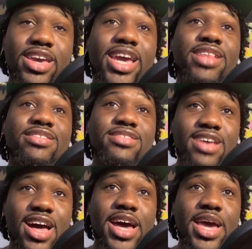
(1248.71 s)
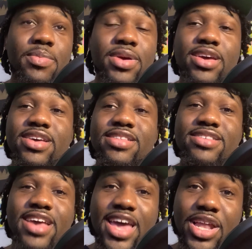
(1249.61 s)
It's time
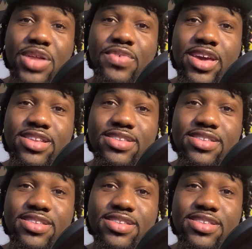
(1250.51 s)
to elevate.